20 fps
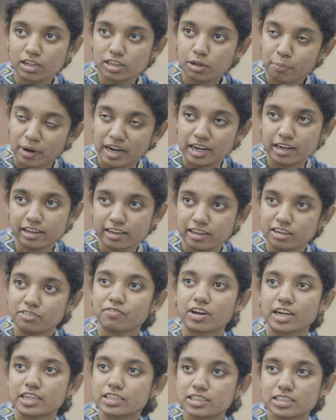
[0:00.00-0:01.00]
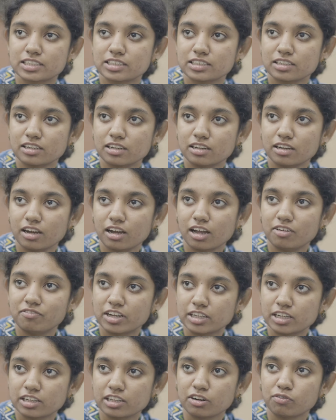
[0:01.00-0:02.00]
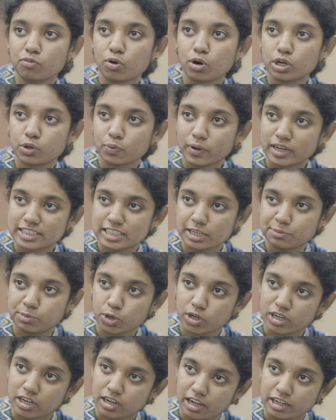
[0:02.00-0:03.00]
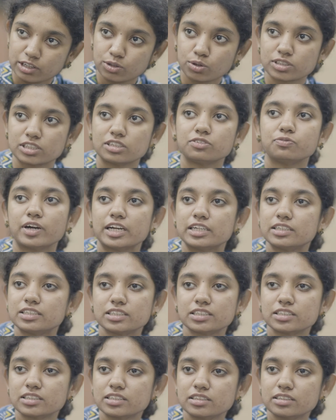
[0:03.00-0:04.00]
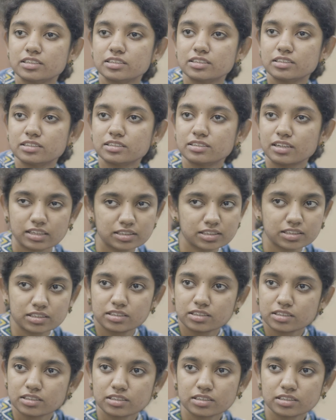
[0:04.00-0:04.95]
are the pending invites, and whether they'd want to accept or decline those invites. That's it.